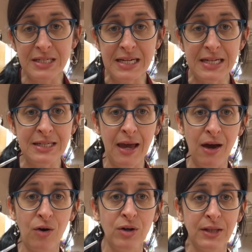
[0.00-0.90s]

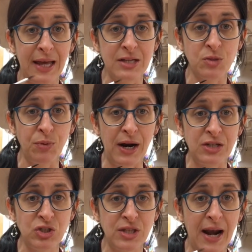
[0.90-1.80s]
detail glaze
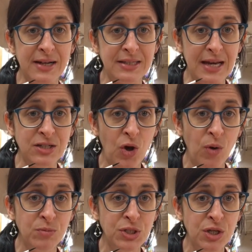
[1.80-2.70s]
brush that I sent
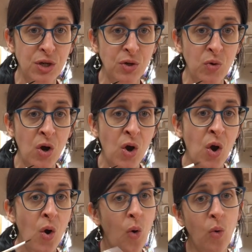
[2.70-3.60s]
home to you,
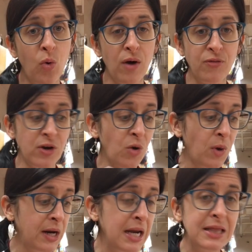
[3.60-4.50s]
or if you're
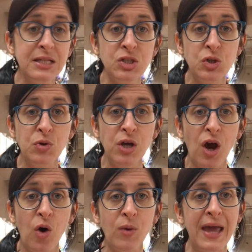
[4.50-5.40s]
working in the
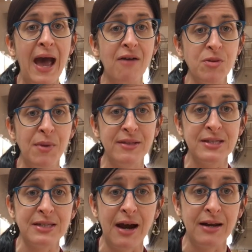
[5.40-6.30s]
studio, we have them on the
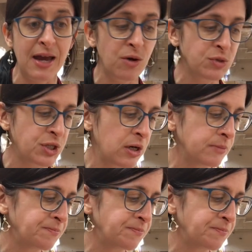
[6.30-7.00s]
side counter.